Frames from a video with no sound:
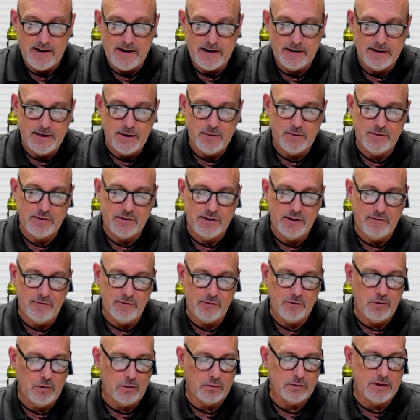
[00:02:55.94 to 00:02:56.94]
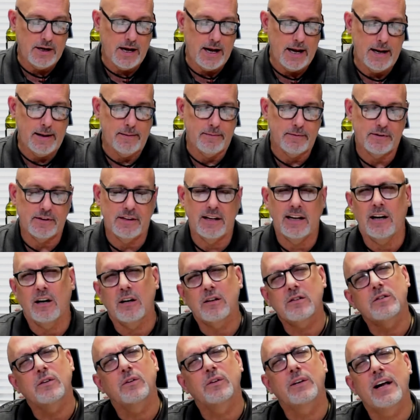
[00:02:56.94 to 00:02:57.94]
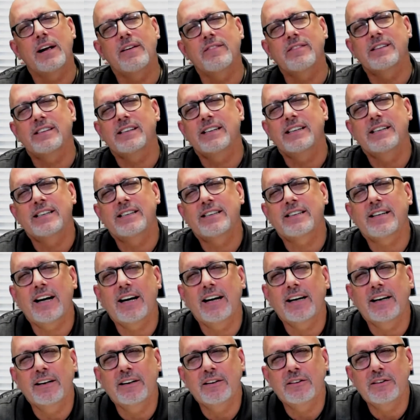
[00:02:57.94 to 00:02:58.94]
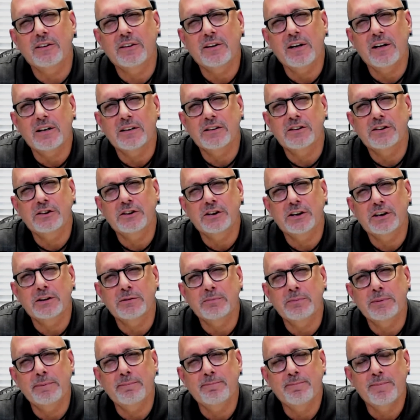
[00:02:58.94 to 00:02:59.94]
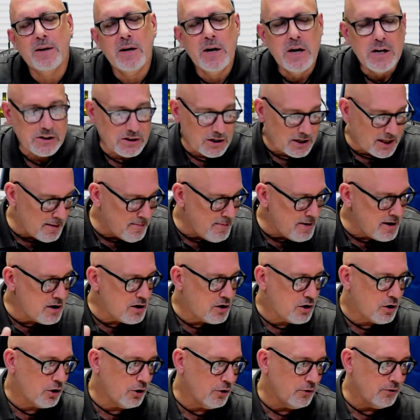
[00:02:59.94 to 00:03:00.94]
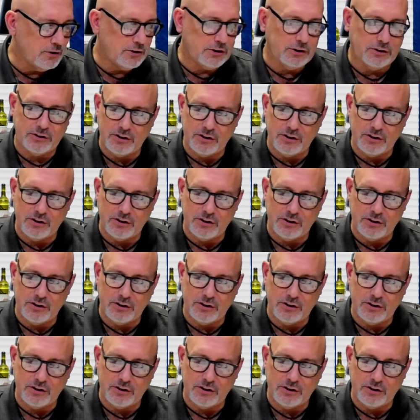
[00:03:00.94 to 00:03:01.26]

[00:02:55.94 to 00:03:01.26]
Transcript: during difficult times. They also gave us insight into God's judgment. So let me encourage you